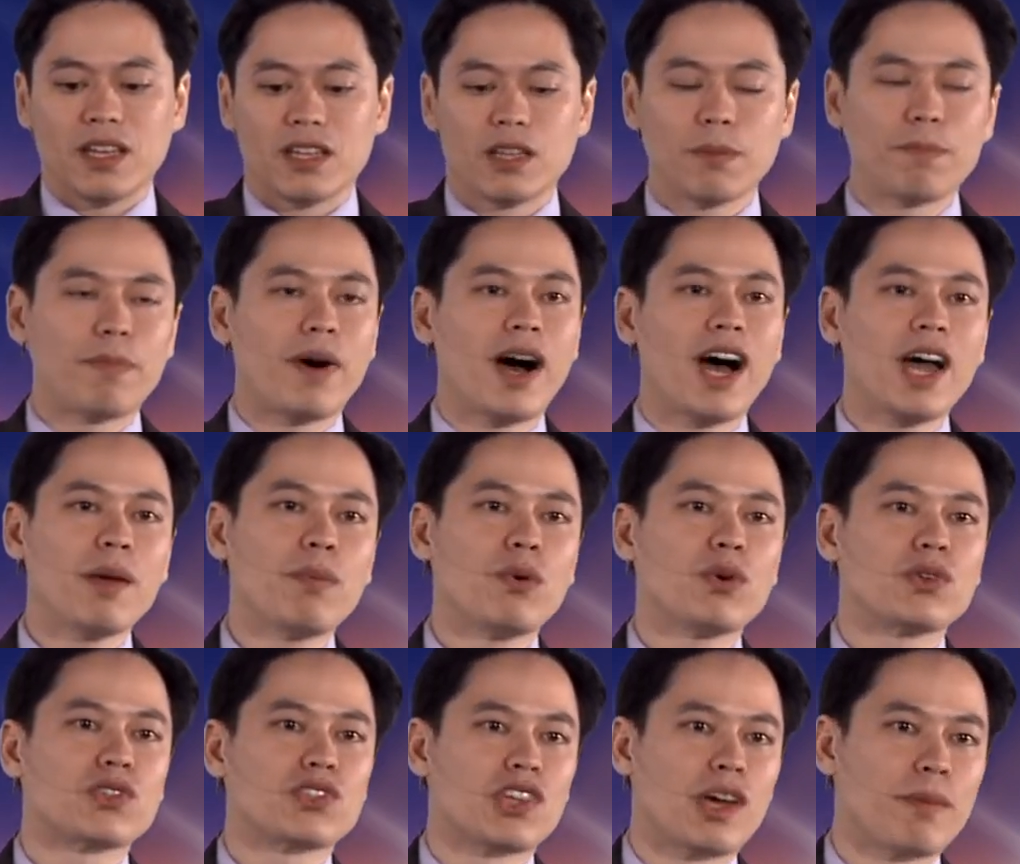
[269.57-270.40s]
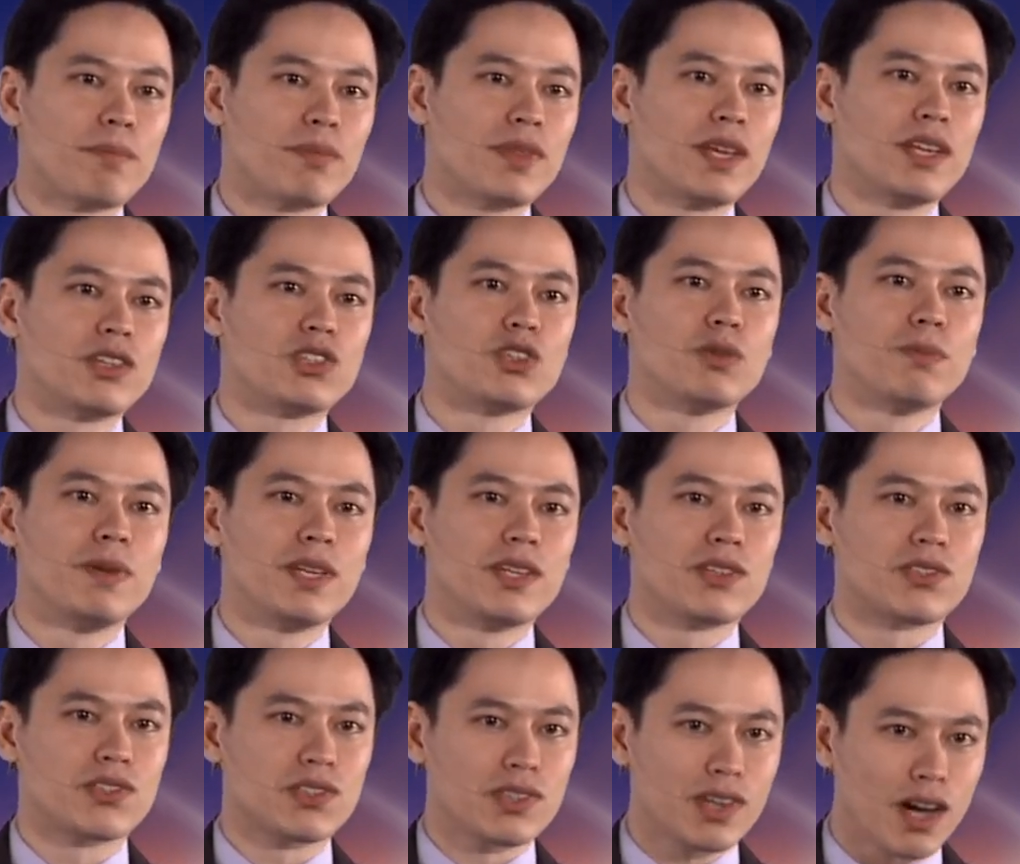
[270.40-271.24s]
The Bible is something to be
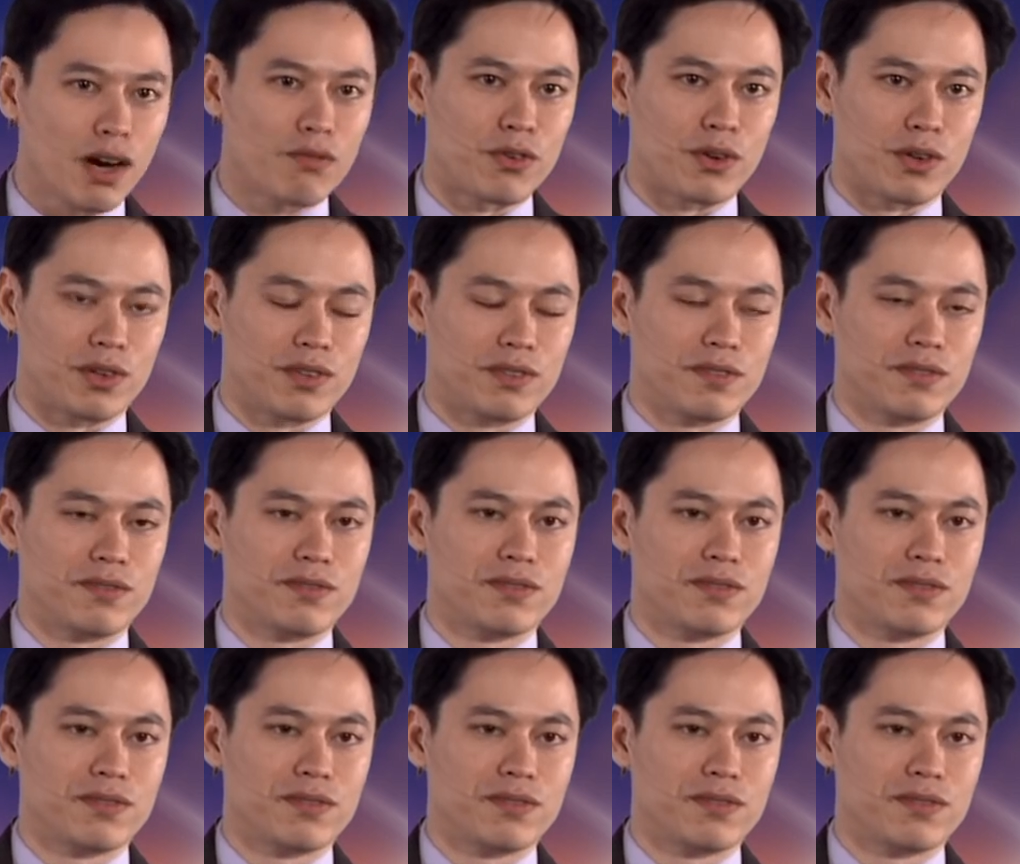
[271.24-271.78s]
discovered,